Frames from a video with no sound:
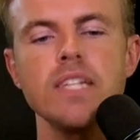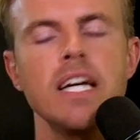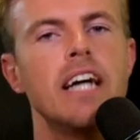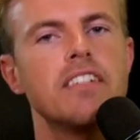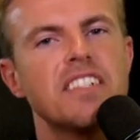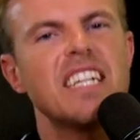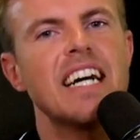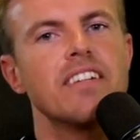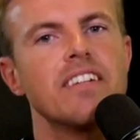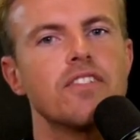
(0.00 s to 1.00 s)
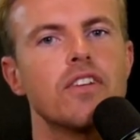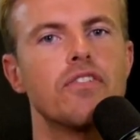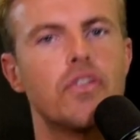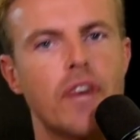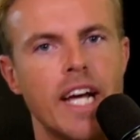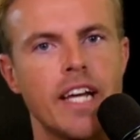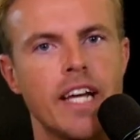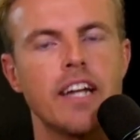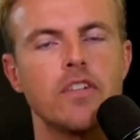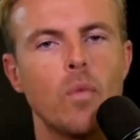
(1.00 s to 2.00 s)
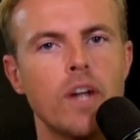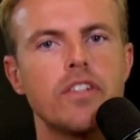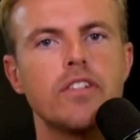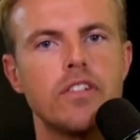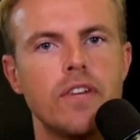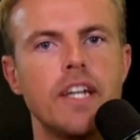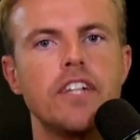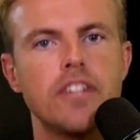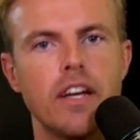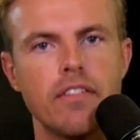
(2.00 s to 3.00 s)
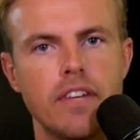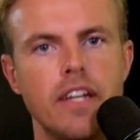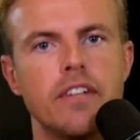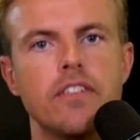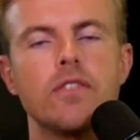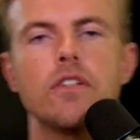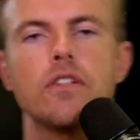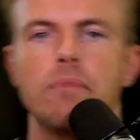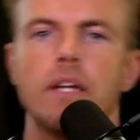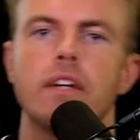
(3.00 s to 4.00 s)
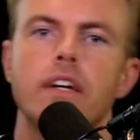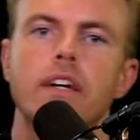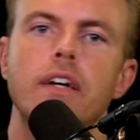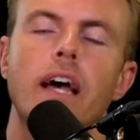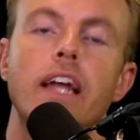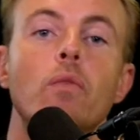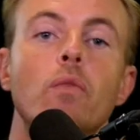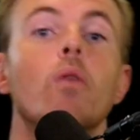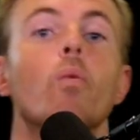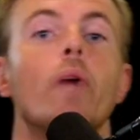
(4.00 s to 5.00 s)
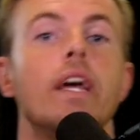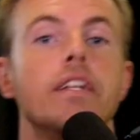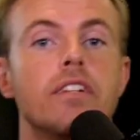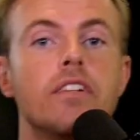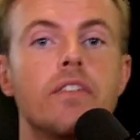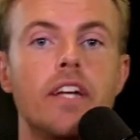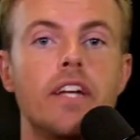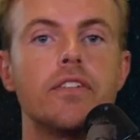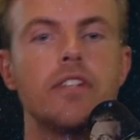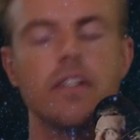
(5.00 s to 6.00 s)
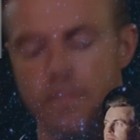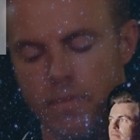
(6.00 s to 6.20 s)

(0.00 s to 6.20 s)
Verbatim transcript: as styles of training, as what to train yourself in, so to speak, and in what ways to train yourself.